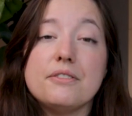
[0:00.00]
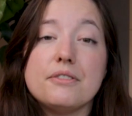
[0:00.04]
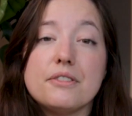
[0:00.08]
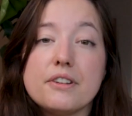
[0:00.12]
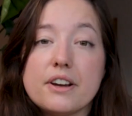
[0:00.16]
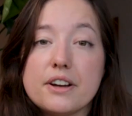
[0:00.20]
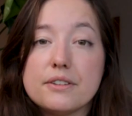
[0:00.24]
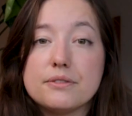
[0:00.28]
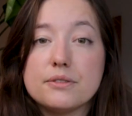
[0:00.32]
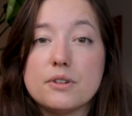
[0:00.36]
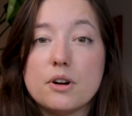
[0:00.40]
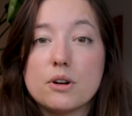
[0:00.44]
If
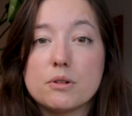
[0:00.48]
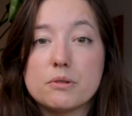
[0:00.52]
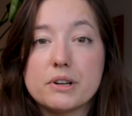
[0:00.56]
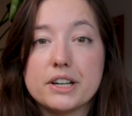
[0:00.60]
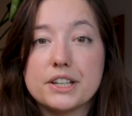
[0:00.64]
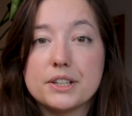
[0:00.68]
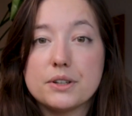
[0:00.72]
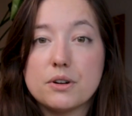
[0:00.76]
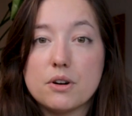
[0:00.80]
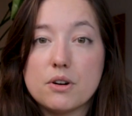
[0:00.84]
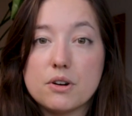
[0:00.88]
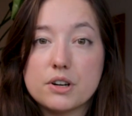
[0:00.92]
you have
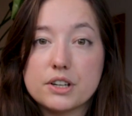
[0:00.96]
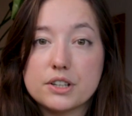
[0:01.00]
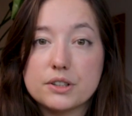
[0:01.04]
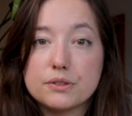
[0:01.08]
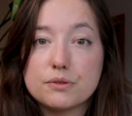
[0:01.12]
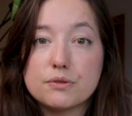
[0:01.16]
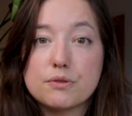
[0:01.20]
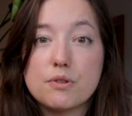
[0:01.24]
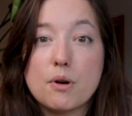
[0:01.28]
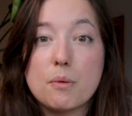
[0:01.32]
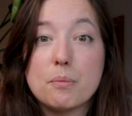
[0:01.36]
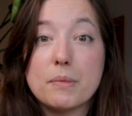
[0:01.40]
already
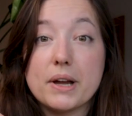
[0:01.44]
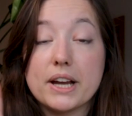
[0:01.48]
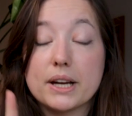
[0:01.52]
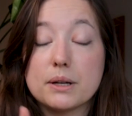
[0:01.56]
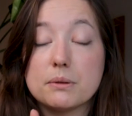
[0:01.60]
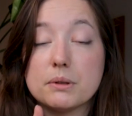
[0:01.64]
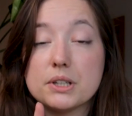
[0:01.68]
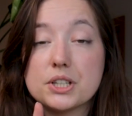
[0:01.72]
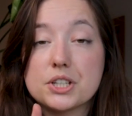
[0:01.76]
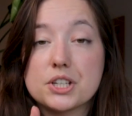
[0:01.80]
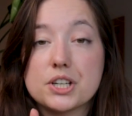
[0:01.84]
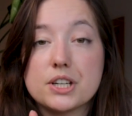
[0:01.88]
ordered from
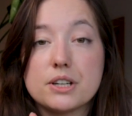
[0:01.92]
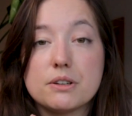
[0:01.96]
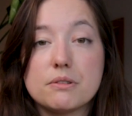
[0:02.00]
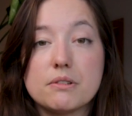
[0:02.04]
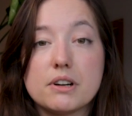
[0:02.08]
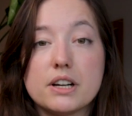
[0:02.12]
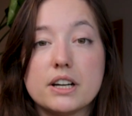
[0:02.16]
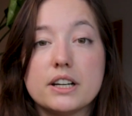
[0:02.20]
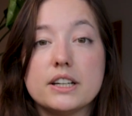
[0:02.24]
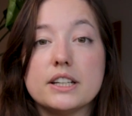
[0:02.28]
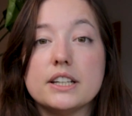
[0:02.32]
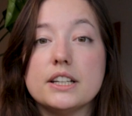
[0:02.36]

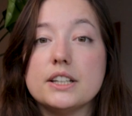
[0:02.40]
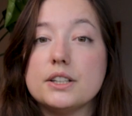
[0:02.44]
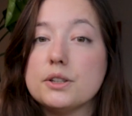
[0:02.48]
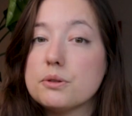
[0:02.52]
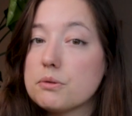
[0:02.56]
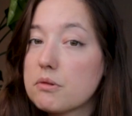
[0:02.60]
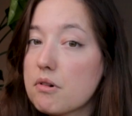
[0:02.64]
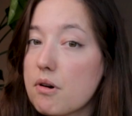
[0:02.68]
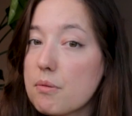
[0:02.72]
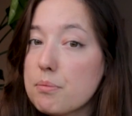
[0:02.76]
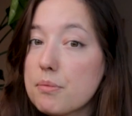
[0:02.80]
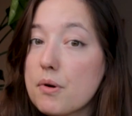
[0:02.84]
Ecuagenera in
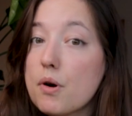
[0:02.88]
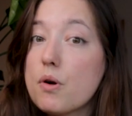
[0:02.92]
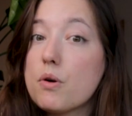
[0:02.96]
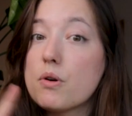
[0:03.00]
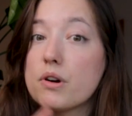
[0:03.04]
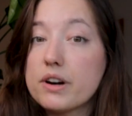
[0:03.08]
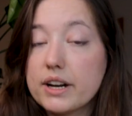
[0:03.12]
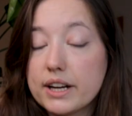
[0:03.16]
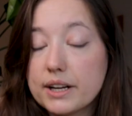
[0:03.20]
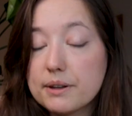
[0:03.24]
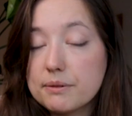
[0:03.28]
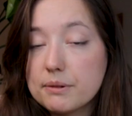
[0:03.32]
Europe
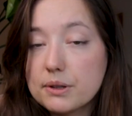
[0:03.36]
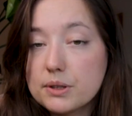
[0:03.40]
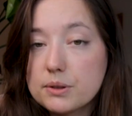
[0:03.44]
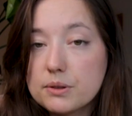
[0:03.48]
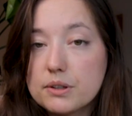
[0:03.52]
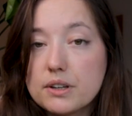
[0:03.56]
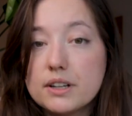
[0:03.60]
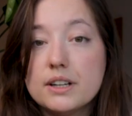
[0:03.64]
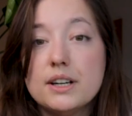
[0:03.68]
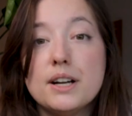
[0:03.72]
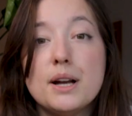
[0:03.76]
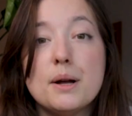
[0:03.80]
or
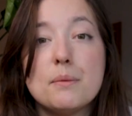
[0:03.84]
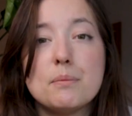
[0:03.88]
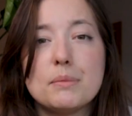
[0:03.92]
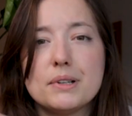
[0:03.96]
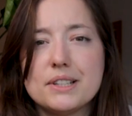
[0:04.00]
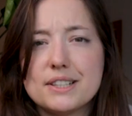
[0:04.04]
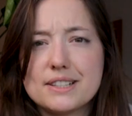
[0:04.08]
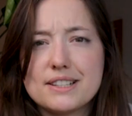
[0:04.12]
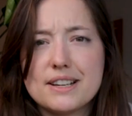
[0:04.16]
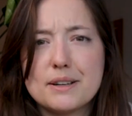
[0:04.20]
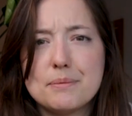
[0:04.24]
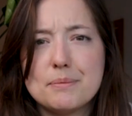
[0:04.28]
Ecuador,
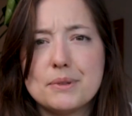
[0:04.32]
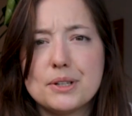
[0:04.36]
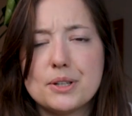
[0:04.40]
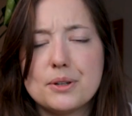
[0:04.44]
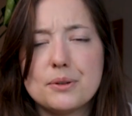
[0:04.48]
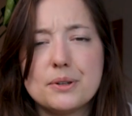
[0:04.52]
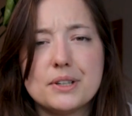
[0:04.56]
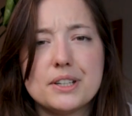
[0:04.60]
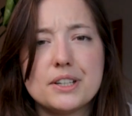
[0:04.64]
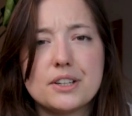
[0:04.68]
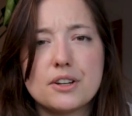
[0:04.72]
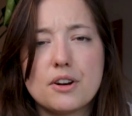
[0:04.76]
please let me
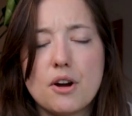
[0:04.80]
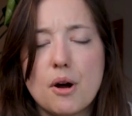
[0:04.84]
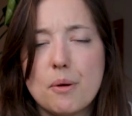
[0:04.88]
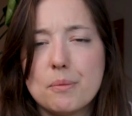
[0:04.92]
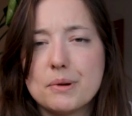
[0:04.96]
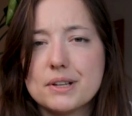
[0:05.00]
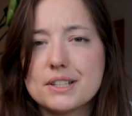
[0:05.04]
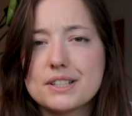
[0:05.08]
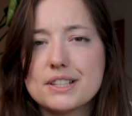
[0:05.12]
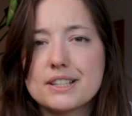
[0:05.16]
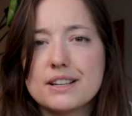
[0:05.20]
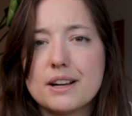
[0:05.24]
know in the
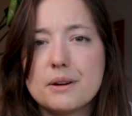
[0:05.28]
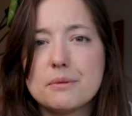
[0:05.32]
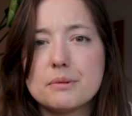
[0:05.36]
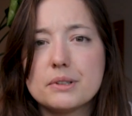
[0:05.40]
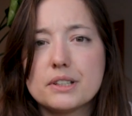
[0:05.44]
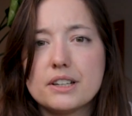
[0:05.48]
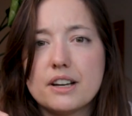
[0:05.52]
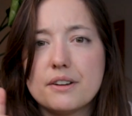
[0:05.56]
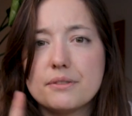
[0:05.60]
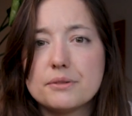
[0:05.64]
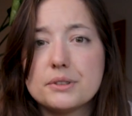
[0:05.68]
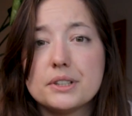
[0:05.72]
comments. I
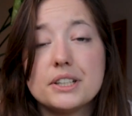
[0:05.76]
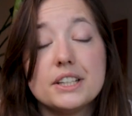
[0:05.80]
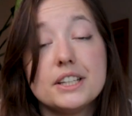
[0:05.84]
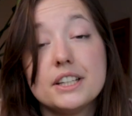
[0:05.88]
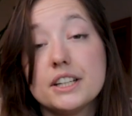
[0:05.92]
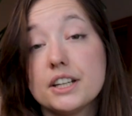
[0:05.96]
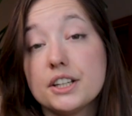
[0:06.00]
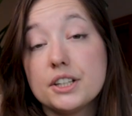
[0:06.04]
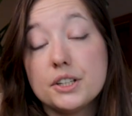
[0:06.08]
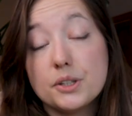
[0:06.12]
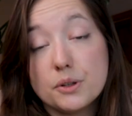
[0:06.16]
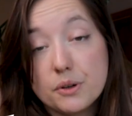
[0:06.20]
would love to
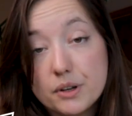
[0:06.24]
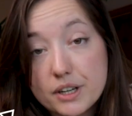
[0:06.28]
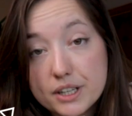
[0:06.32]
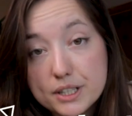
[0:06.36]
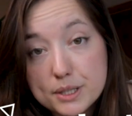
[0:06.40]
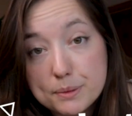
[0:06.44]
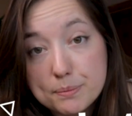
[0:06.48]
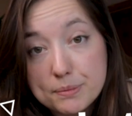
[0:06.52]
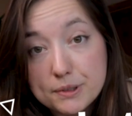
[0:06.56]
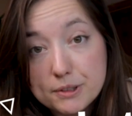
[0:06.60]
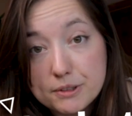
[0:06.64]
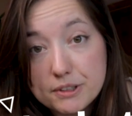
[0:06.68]
hear your
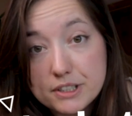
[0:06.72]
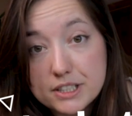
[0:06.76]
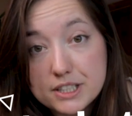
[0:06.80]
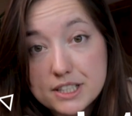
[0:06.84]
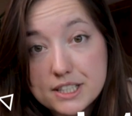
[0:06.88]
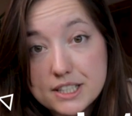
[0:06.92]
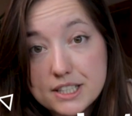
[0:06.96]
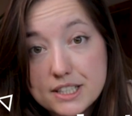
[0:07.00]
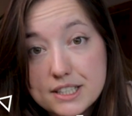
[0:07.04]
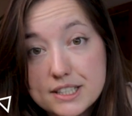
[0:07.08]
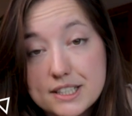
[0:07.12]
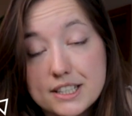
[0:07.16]

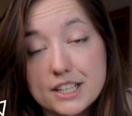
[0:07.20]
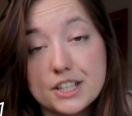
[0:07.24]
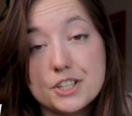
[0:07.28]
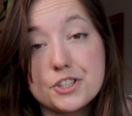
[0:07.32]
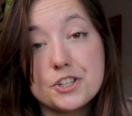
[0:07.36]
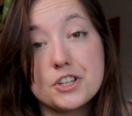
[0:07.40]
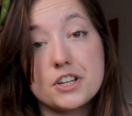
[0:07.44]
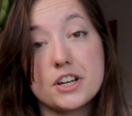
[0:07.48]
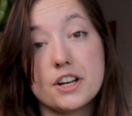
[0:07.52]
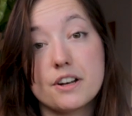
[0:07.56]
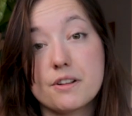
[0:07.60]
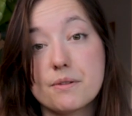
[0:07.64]
experiences
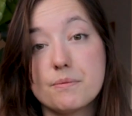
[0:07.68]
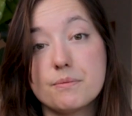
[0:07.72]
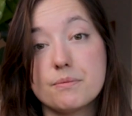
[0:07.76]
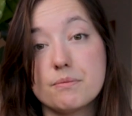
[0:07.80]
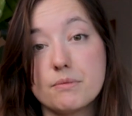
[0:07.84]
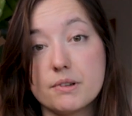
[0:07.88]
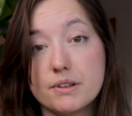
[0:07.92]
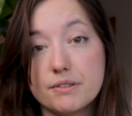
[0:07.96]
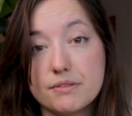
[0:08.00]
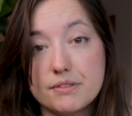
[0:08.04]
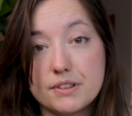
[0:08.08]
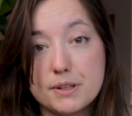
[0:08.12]
and share
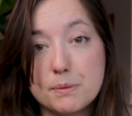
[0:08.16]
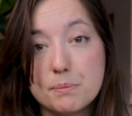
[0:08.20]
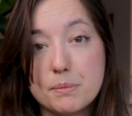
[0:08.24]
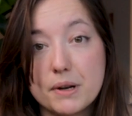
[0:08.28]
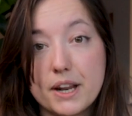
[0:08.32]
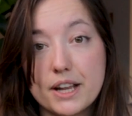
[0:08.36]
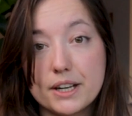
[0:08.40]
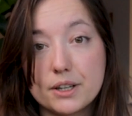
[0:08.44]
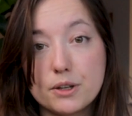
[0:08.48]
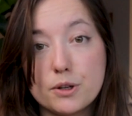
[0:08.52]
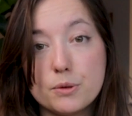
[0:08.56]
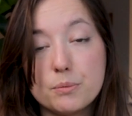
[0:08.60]
them with the
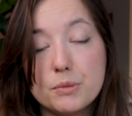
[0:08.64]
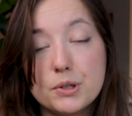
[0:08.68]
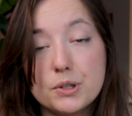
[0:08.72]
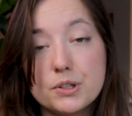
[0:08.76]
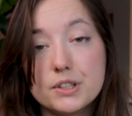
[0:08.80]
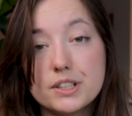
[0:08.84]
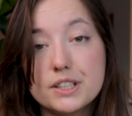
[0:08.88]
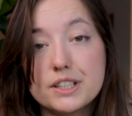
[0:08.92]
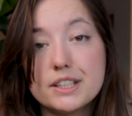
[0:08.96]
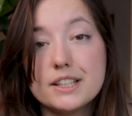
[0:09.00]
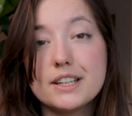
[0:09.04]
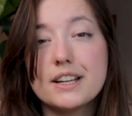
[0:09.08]
plant
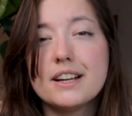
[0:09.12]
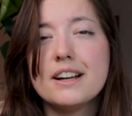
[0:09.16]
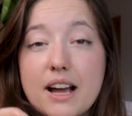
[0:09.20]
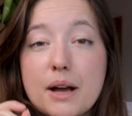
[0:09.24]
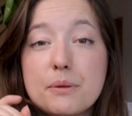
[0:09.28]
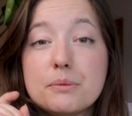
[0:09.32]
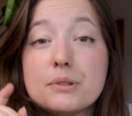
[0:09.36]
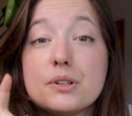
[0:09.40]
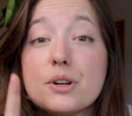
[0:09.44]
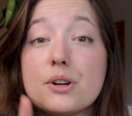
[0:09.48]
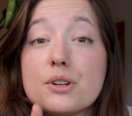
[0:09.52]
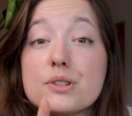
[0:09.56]
community.
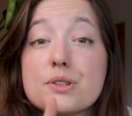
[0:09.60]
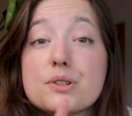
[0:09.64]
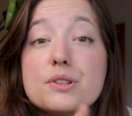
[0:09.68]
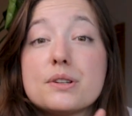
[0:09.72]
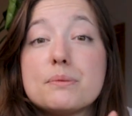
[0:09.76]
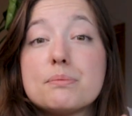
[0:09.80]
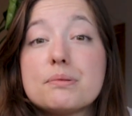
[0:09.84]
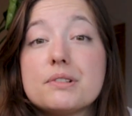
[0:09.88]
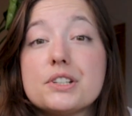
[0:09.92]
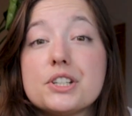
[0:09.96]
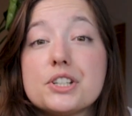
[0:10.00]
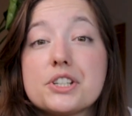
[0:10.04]
I would also
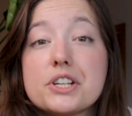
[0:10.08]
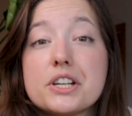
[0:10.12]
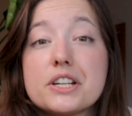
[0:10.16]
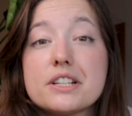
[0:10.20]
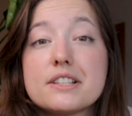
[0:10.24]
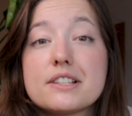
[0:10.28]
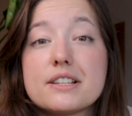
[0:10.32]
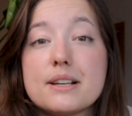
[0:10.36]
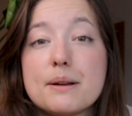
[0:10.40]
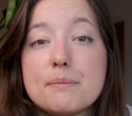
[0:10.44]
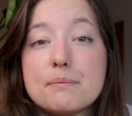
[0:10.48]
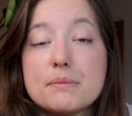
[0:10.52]

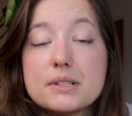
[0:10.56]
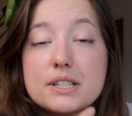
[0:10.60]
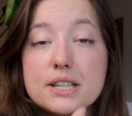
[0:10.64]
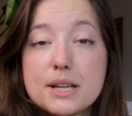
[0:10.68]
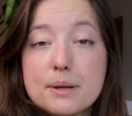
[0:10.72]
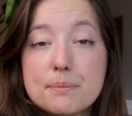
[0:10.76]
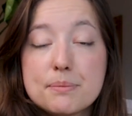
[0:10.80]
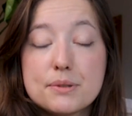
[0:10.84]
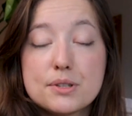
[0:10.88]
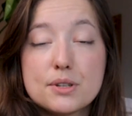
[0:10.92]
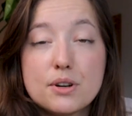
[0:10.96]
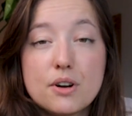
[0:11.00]
appreciate some
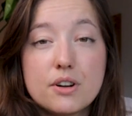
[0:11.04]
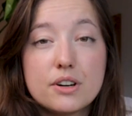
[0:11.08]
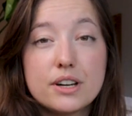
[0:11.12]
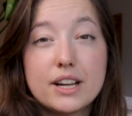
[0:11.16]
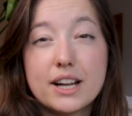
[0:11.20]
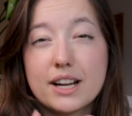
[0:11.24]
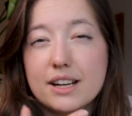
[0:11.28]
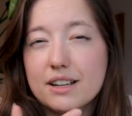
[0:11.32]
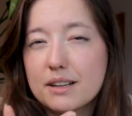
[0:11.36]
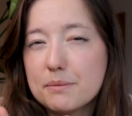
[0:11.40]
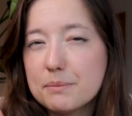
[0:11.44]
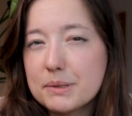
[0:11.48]
tips on
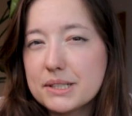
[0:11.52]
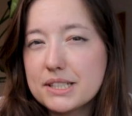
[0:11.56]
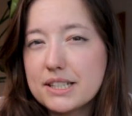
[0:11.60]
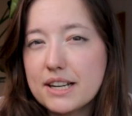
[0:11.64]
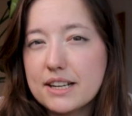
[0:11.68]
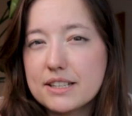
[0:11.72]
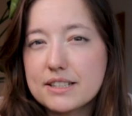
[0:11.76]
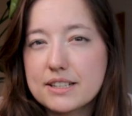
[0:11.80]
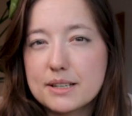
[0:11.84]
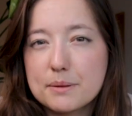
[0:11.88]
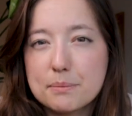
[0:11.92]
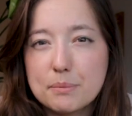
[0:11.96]

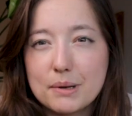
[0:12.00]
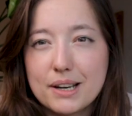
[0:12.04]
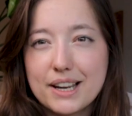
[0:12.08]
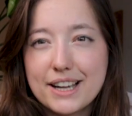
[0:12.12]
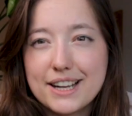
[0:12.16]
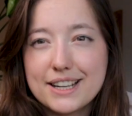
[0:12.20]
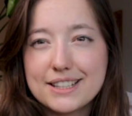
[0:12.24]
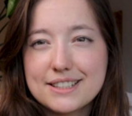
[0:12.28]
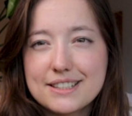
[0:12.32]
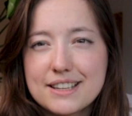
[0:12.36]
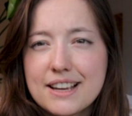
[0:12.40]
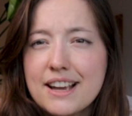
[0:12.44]
acclimatizing
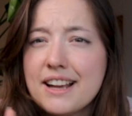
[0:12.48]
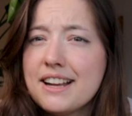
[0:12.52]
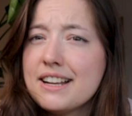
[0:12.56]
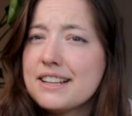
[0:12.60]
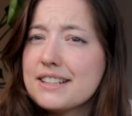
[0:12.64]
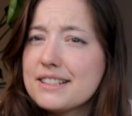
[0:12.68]
plants.